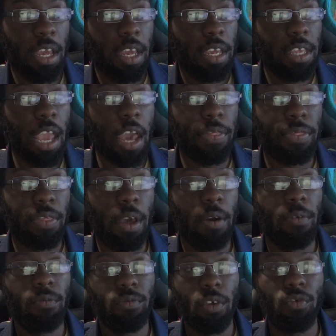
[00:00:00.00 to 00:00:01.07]
Yes,
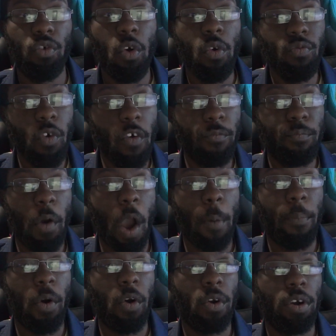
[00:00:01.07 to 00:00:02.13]
the true wolf
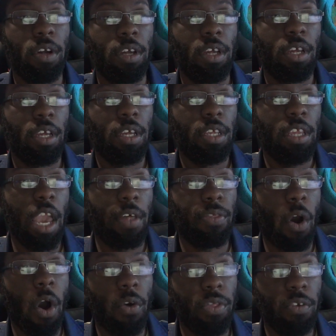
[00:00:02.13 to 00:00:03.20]
pupper. Yes,
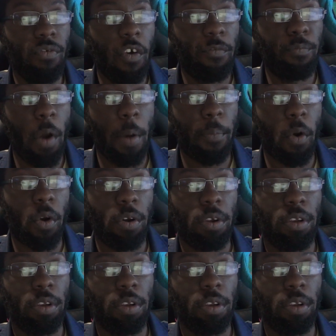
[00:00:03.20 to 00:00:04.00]
Aussie wolf pupper.